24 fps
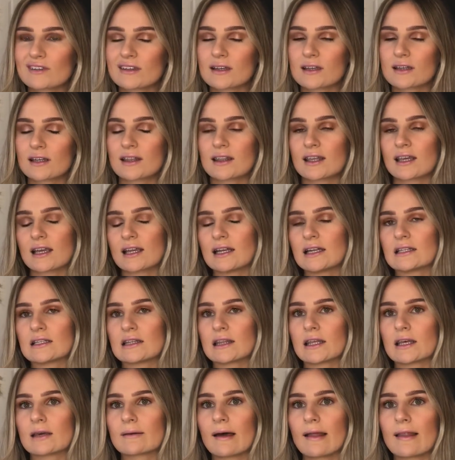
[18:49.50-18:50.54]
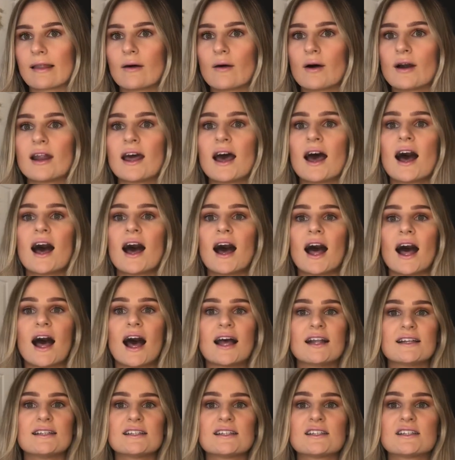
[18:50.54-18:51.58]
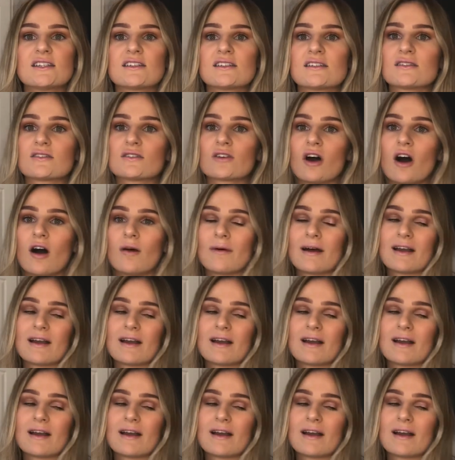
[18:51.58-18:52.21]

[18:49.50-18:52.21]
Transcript: I think I need to think about that one. And this top,